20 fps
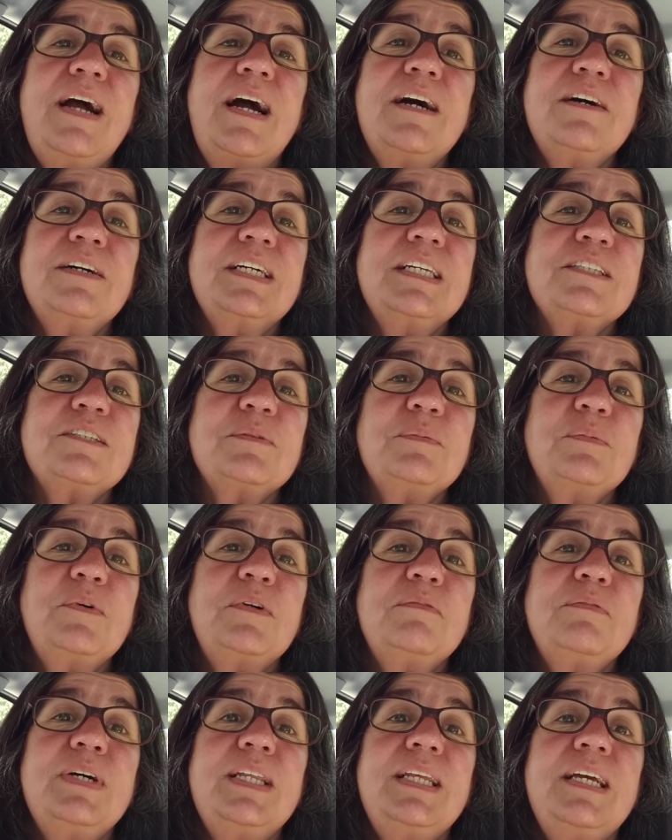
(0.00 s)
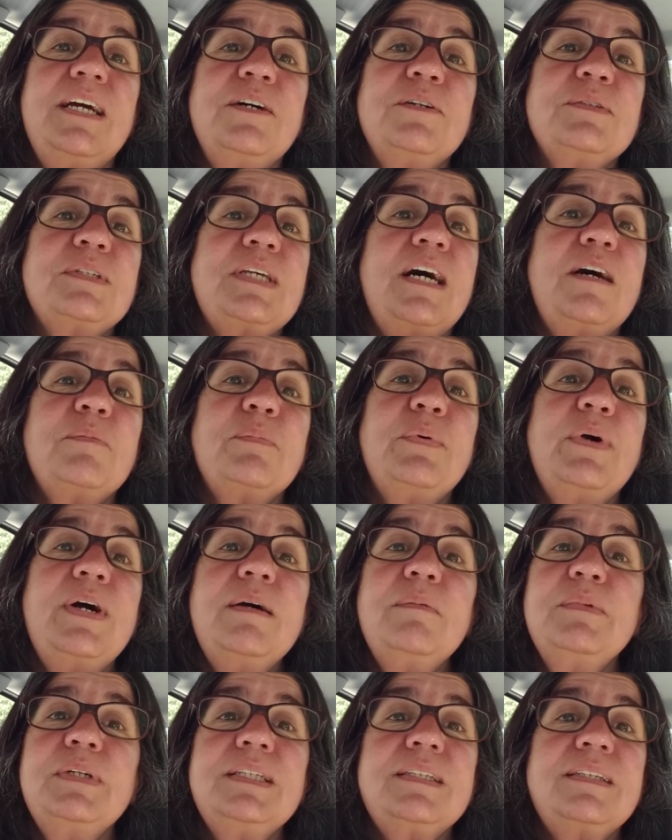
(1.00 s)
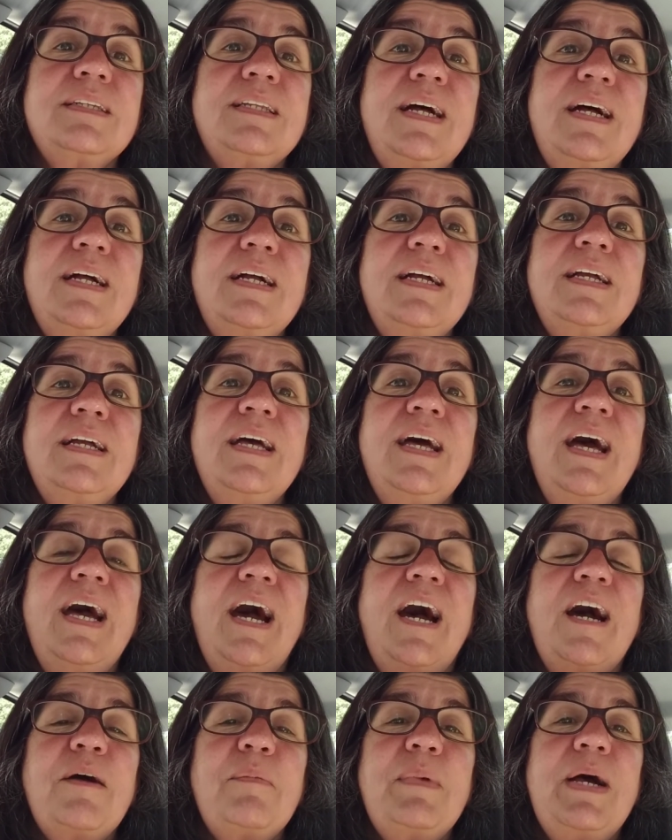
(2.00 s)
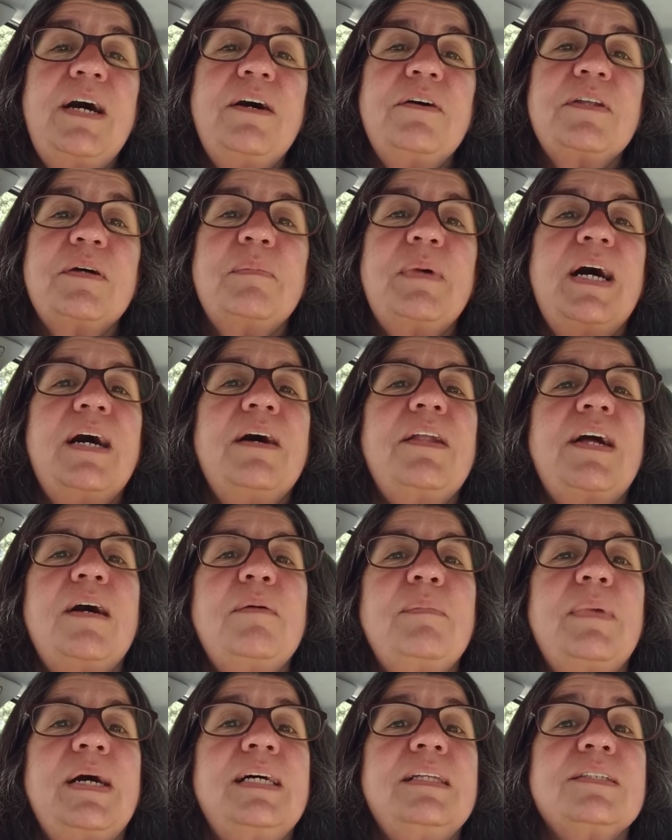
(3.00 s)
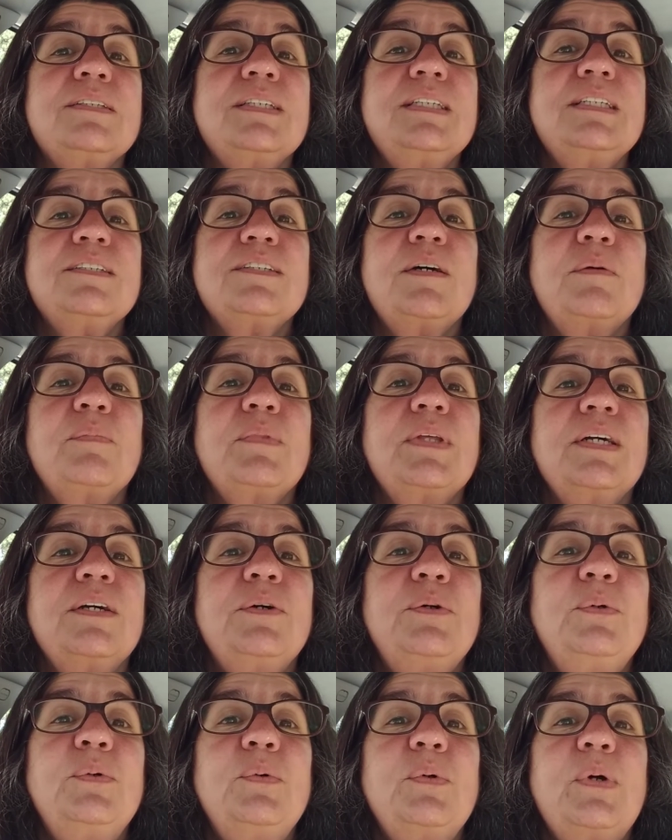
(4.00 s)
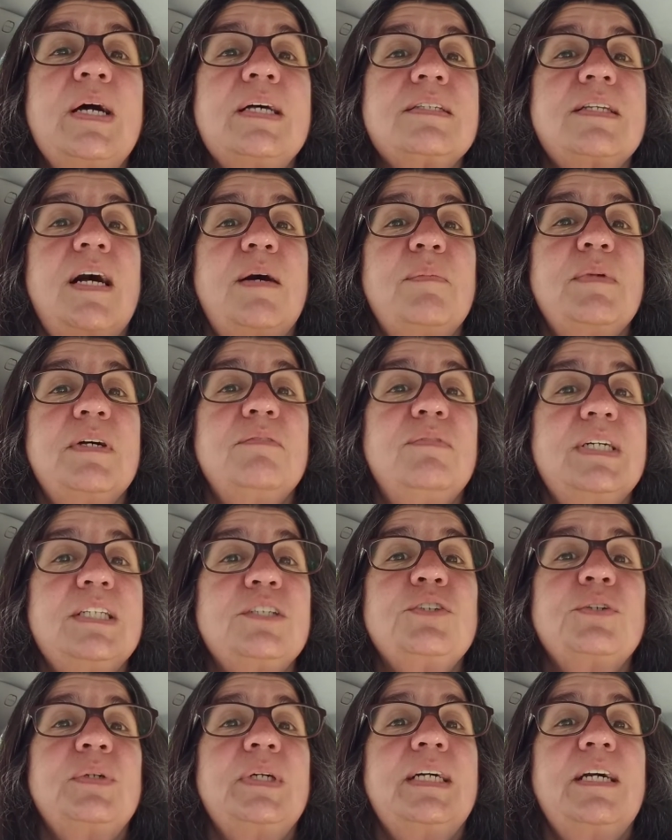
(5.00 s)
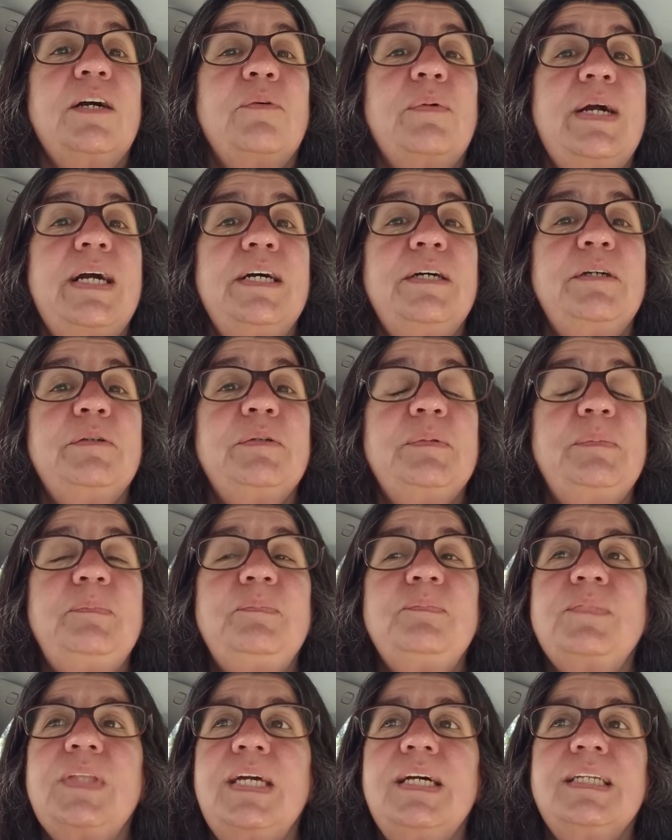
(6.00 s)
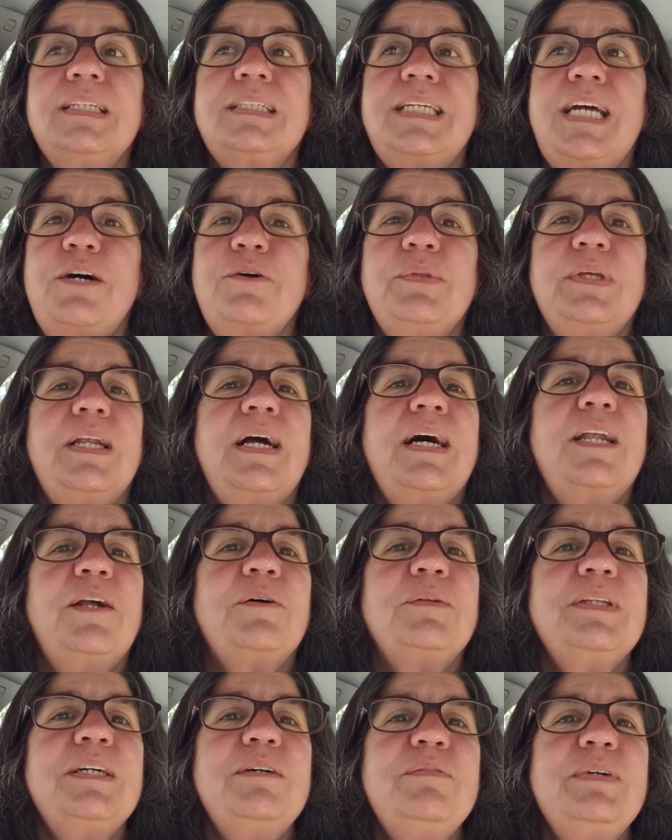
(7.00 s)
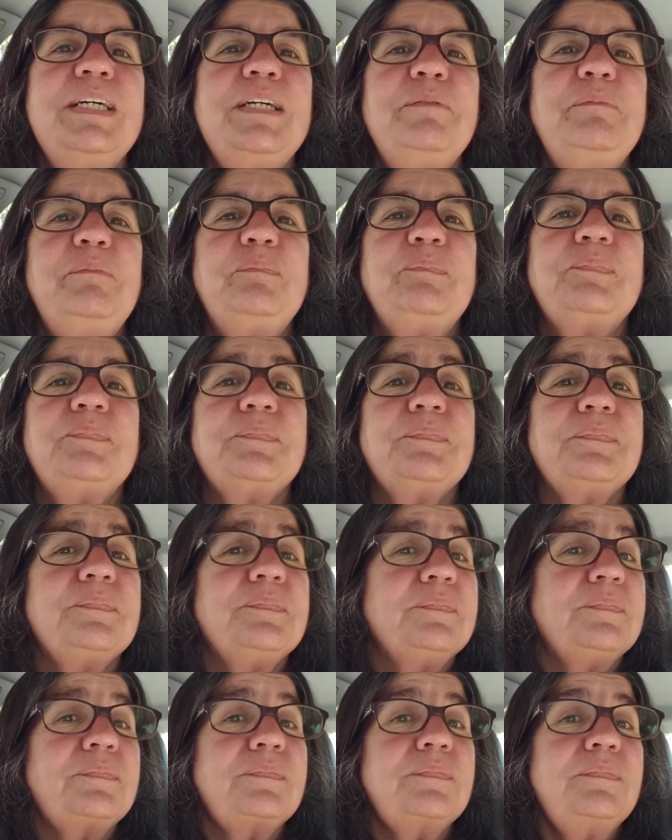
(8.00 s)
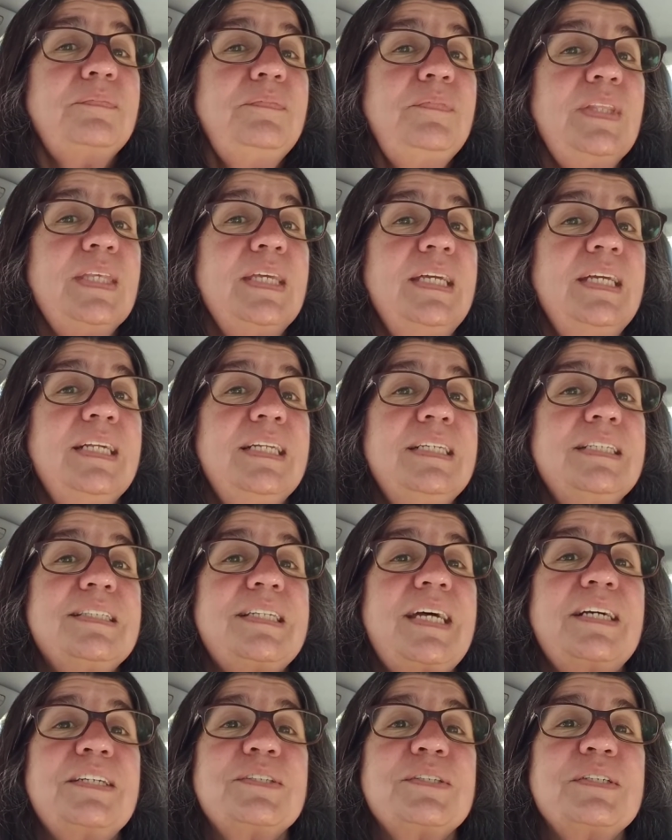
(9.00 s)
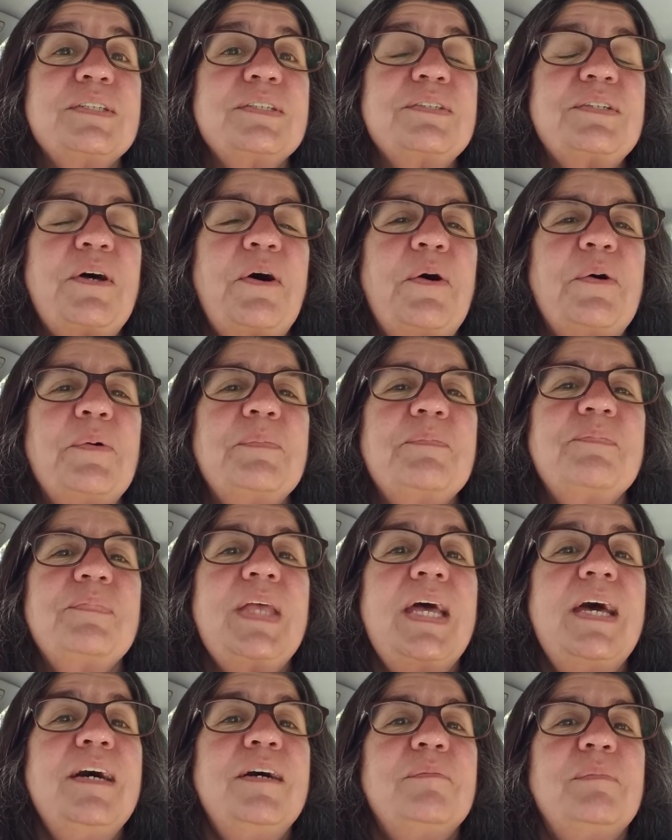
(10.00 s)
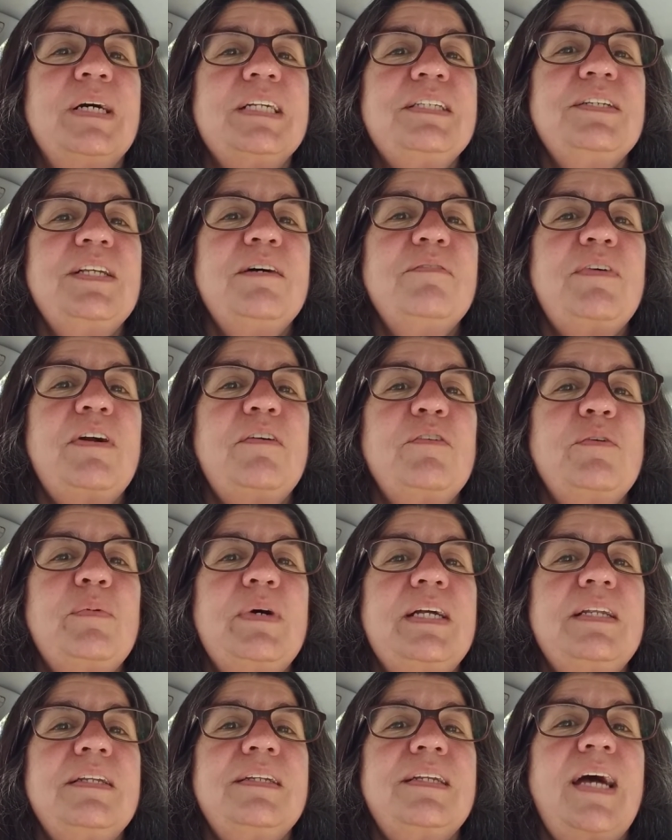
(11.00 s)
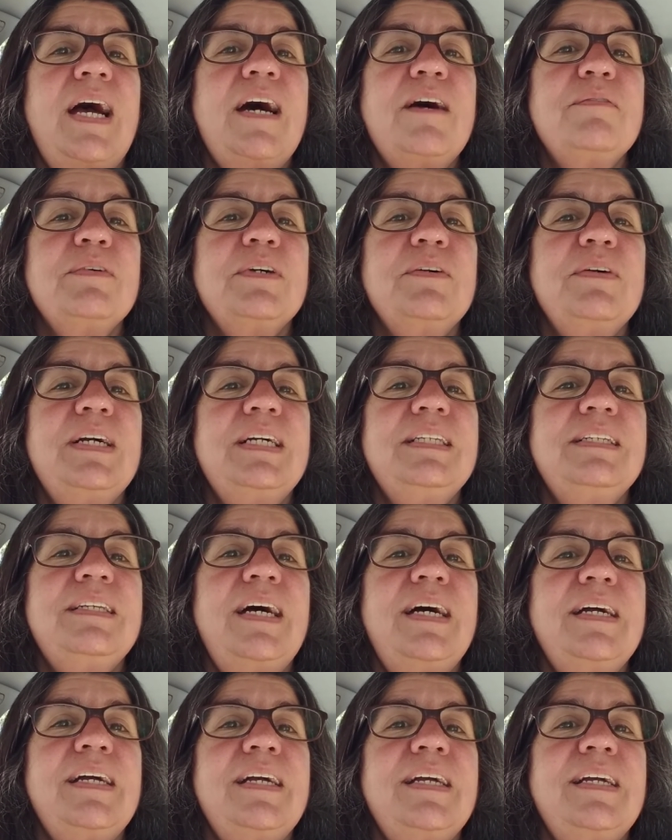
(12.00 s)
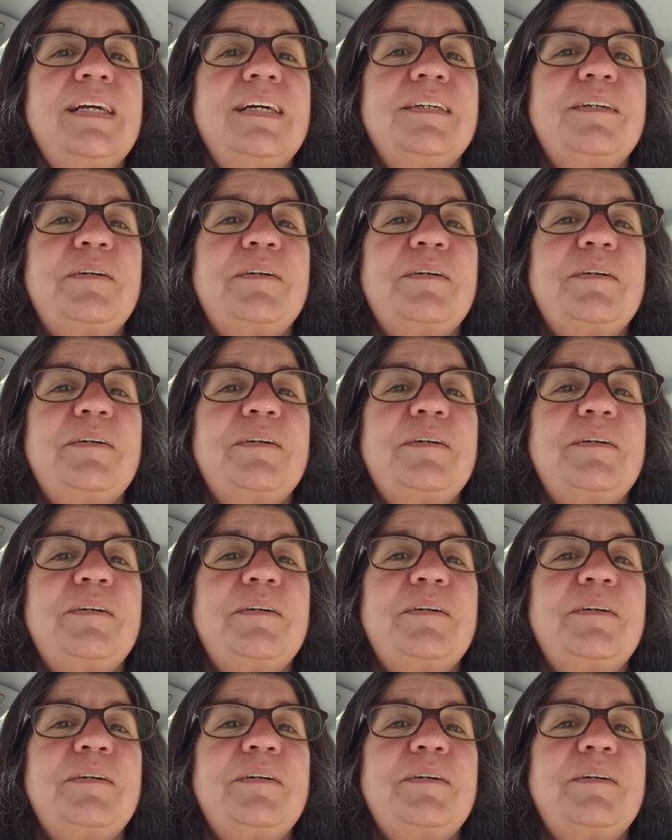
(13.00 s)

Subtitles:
I'll get some more videos out probably today. I'm out and about. I might see something cool because I'm adventuring around in a town that I don't live in East Texas. So much love, everyone. Have a great day.